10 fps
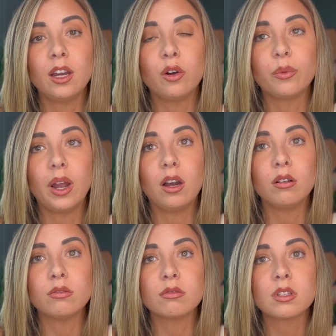
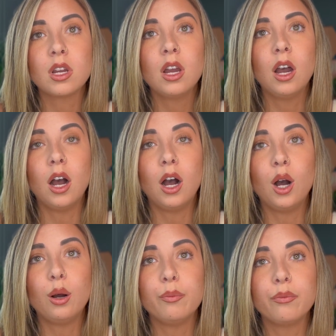around,
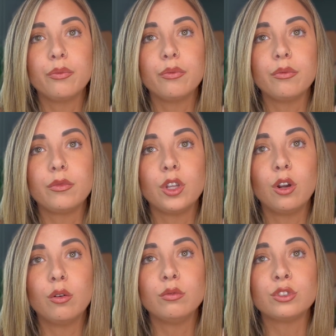you
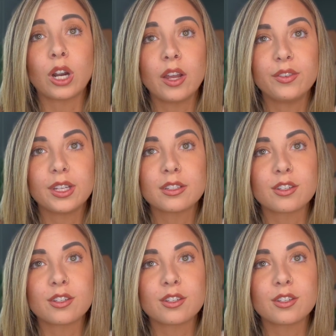know, driving.